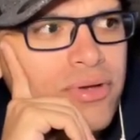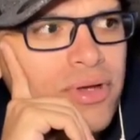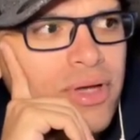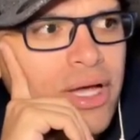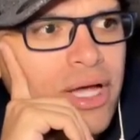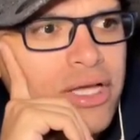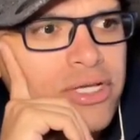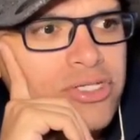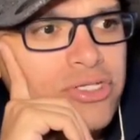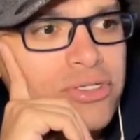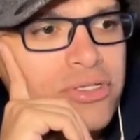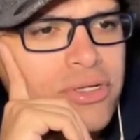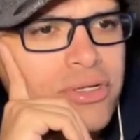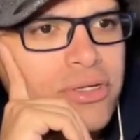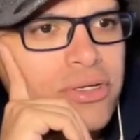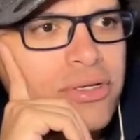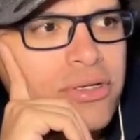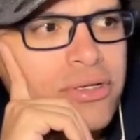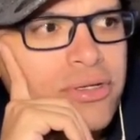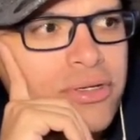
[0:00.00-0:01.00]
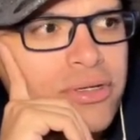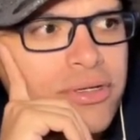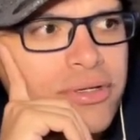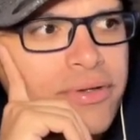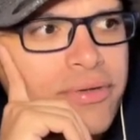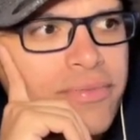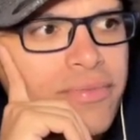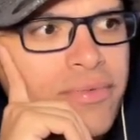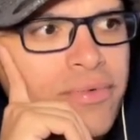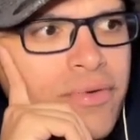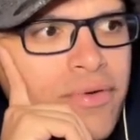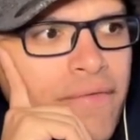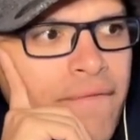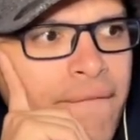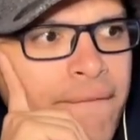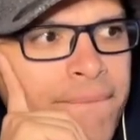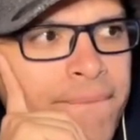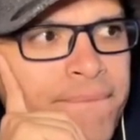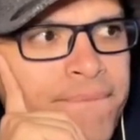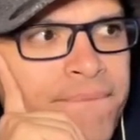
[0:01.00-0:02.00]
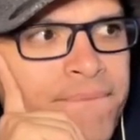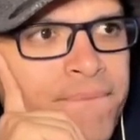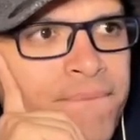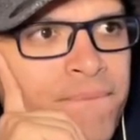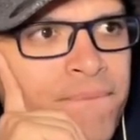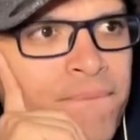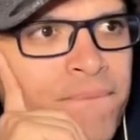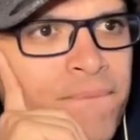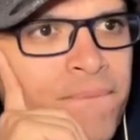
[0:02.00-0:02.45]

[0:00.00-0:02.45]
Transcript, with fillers: I should. Forgive me.